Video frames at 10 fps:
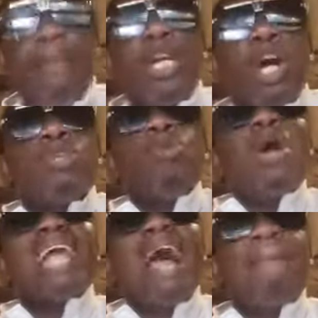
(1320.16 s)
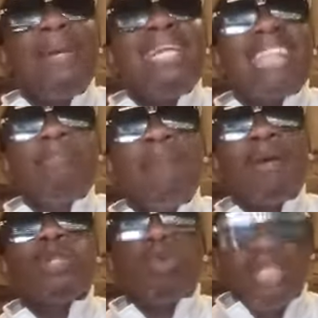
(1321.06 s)
because what happened at
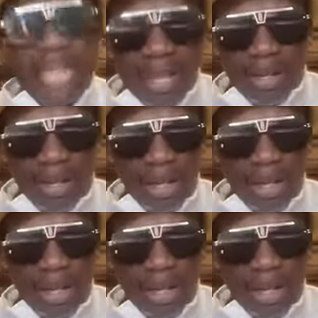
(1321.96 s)
Marriott Hotel,